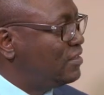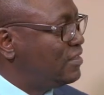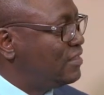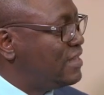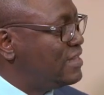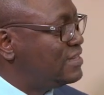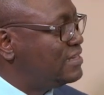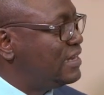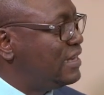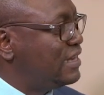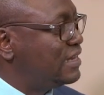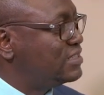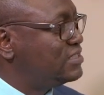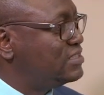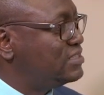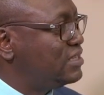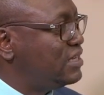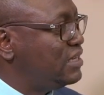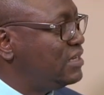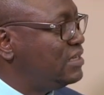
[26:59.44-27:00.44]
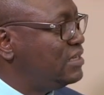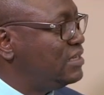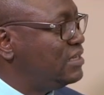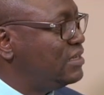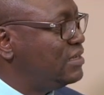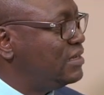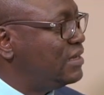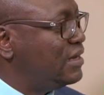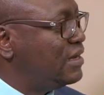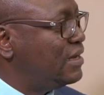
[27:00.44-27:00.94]
that
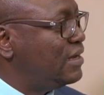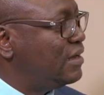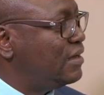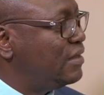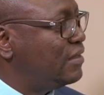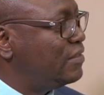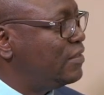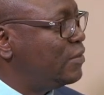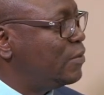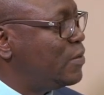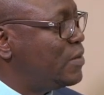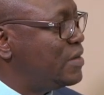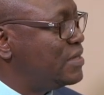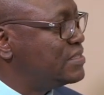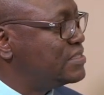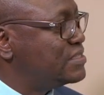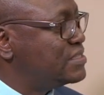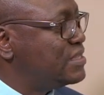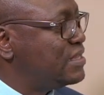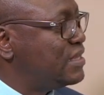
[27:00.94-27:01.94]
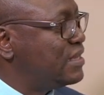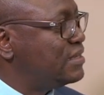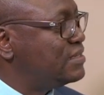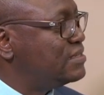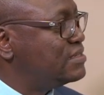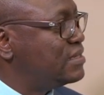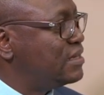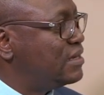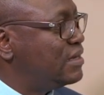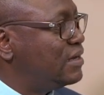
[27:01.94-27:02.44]
actually uh, the ones
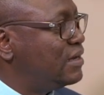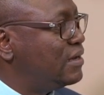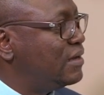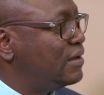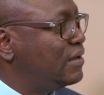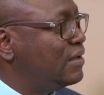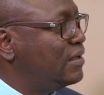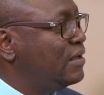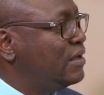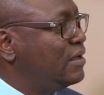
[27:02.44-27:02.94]
that uh,